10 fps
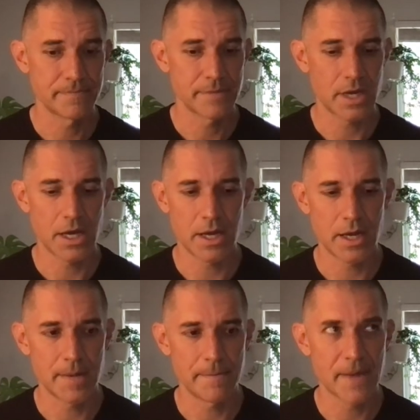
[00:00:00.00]

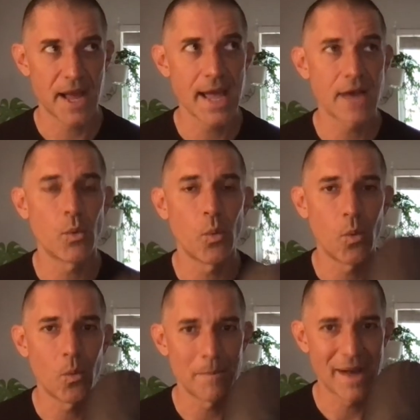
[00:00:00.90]
I had
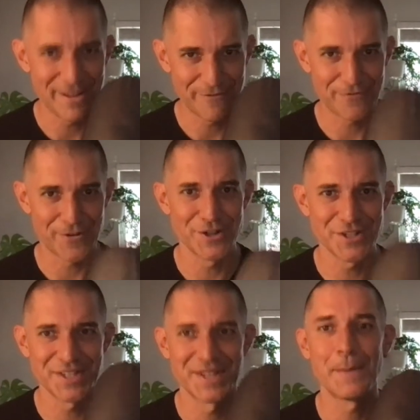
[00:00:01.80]
my
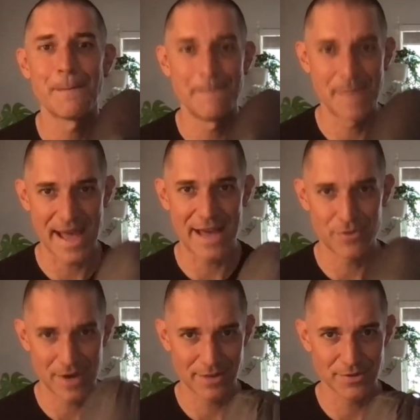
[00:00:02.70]
first bad
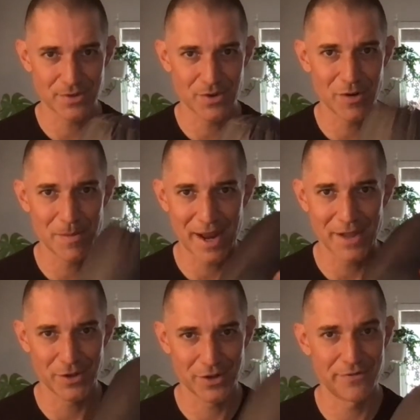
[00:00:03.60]
rainstorm. I
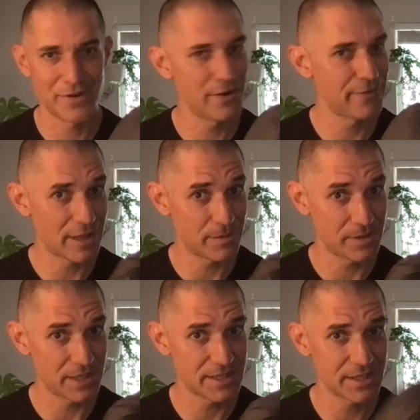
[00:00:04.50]
learned a very
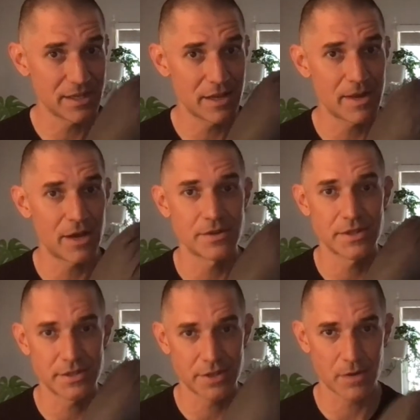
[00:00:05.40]
valuable lesson about
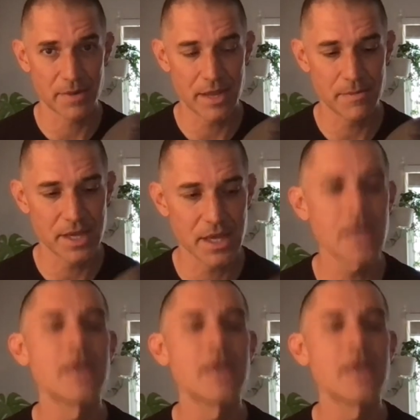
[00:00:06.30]
tarp camping.